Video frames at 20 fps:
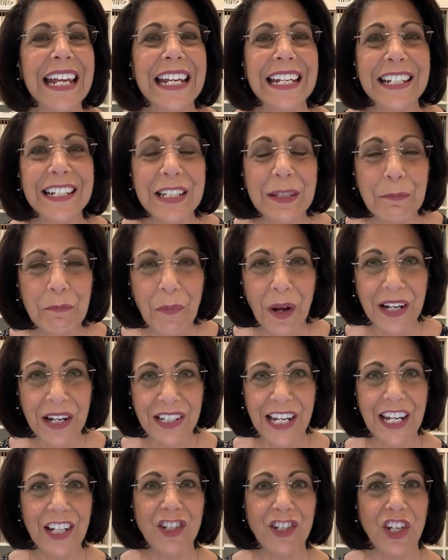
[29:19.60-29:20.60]
It is
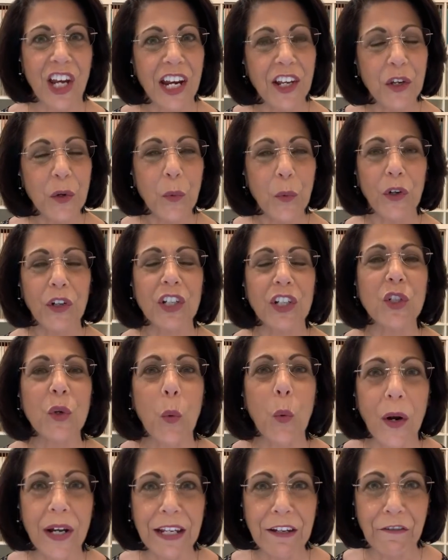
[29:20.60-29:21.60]
Monday, January
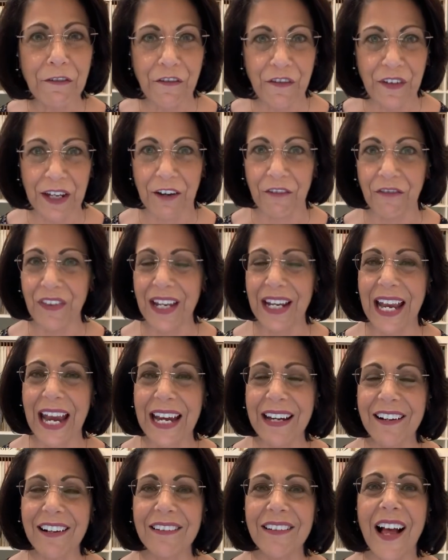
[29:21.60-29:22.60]
twenty-fifth at
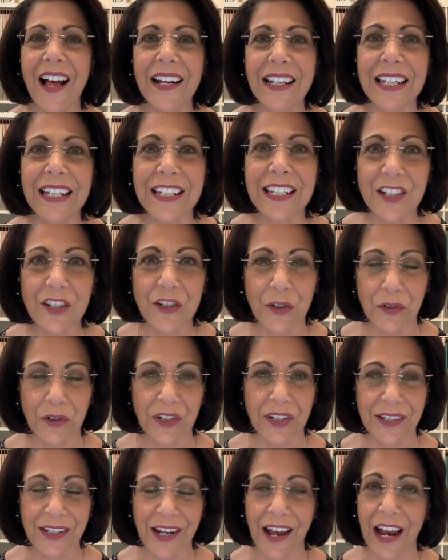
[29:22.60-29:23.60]
eight o'clock
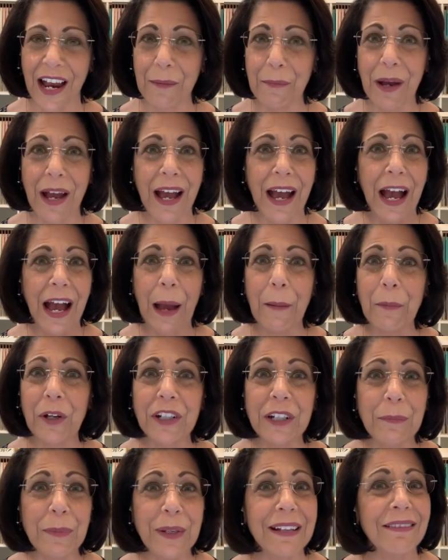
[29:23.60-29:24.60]
Eastern time. I'm
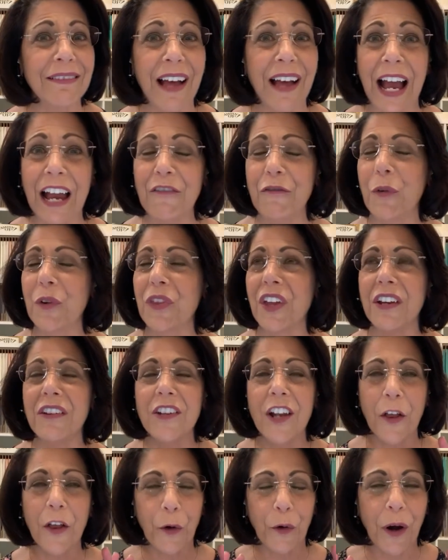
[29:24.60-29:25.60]
going to be live with
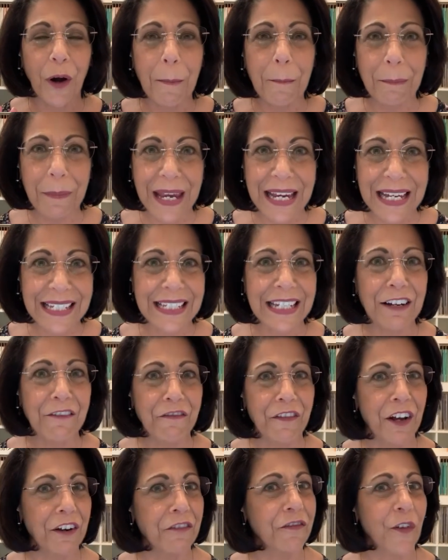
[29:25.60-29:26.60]
another amazing
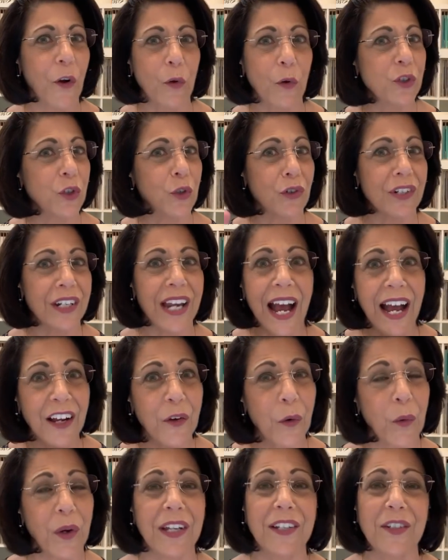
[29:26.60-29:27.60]
fun fold you're
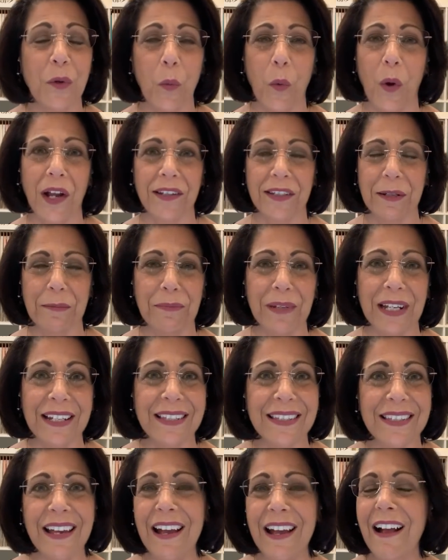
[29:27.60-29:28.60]
not going to want to
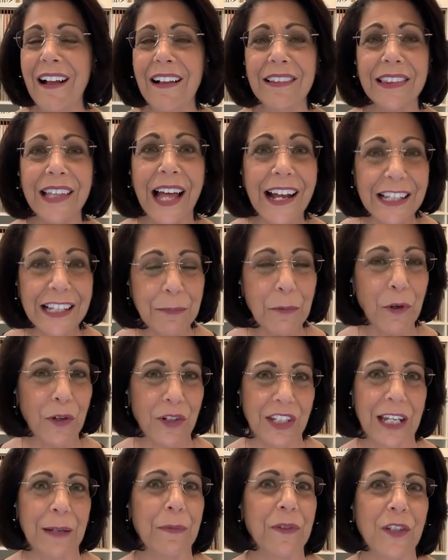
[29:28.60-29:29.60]
miss. Lots
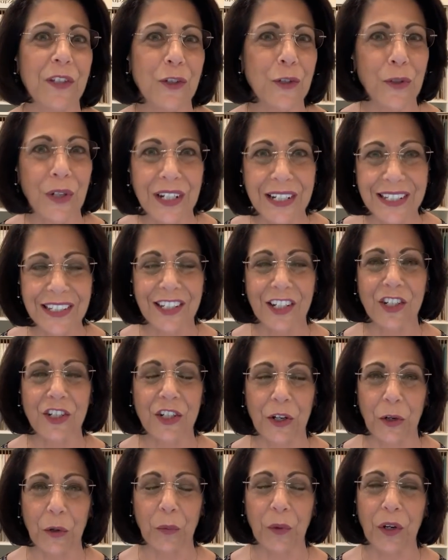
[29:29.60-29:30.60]
more tips and tricks to
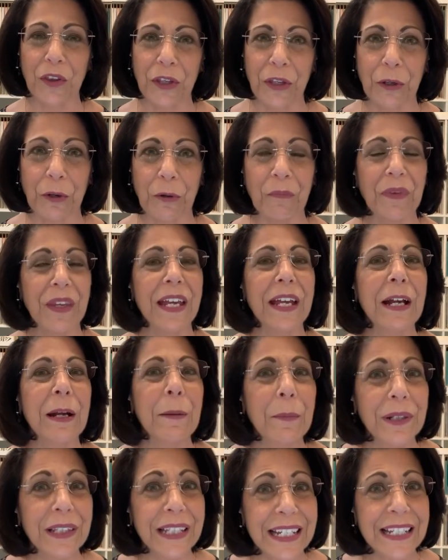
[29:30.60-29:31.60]
share with you.
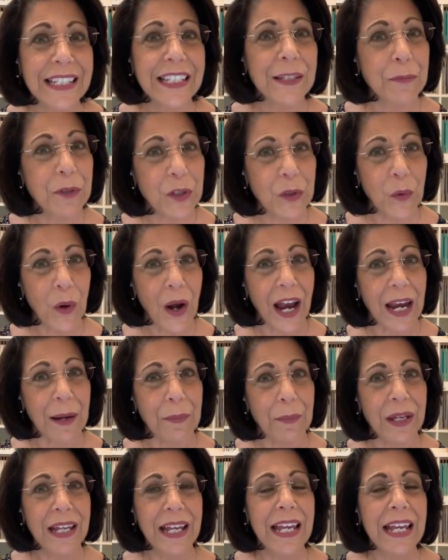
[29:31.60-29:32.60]
Please
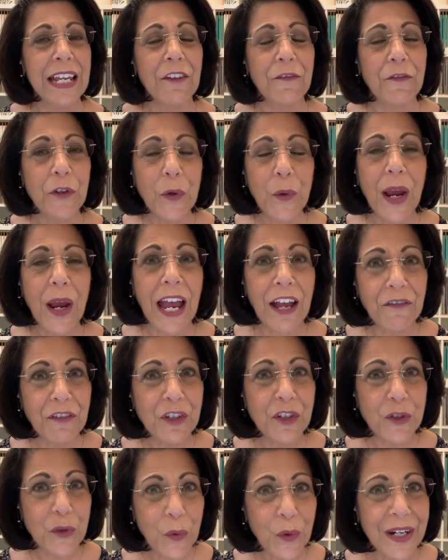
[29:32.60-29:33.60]
subscribe. If you have
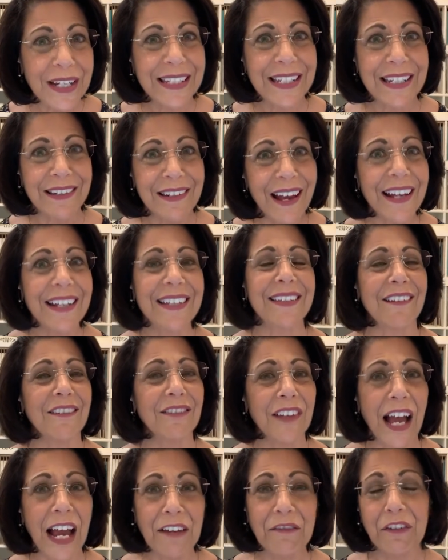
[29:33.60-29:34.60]
enjoyed tonight's
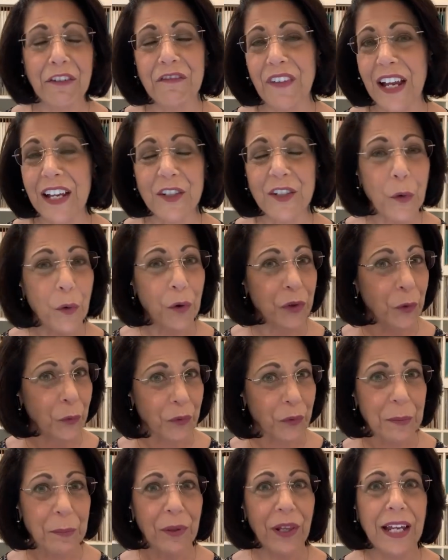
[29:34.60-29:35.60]
live event or the
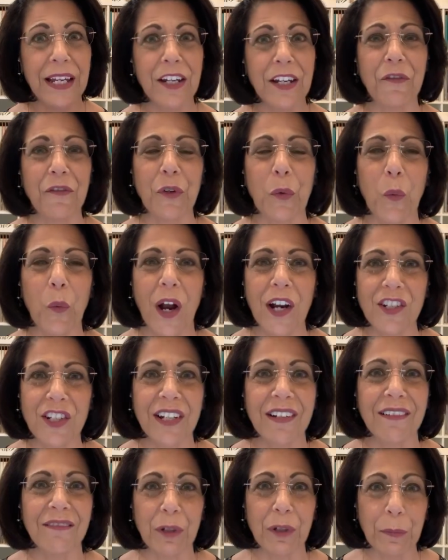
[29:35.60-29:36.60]
replay, if you're
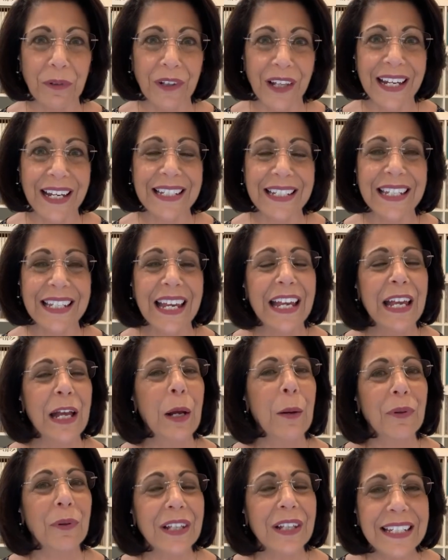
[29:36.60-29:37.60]
watching replays,
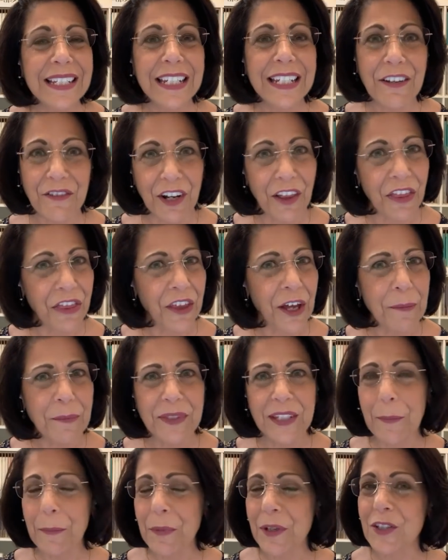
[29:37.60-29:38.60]
please give it a
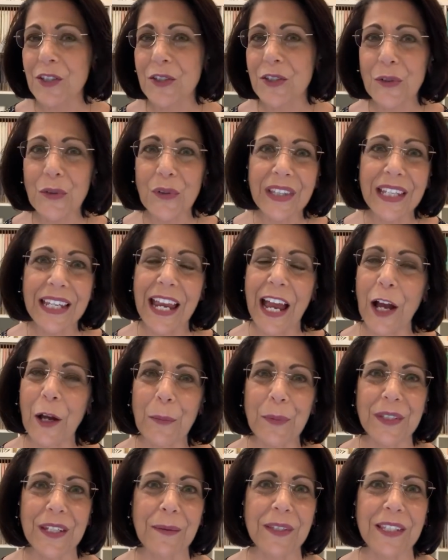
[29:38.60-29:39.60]
thumbs up. It certainly
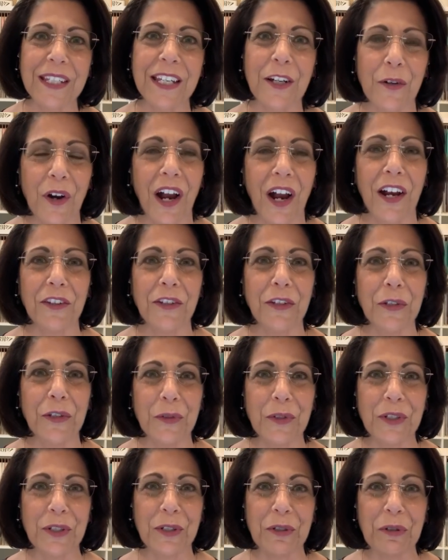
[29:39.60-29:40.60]
helps us here on
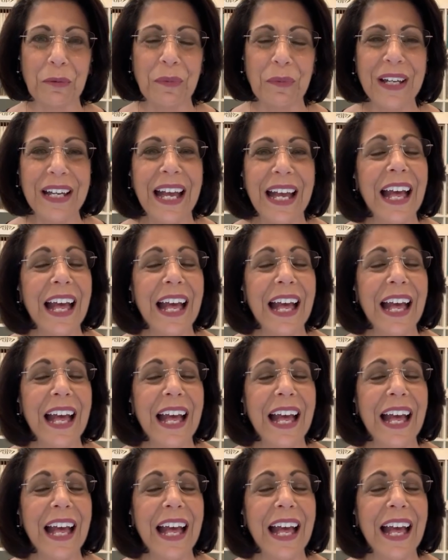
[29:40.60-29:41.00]
YouTube.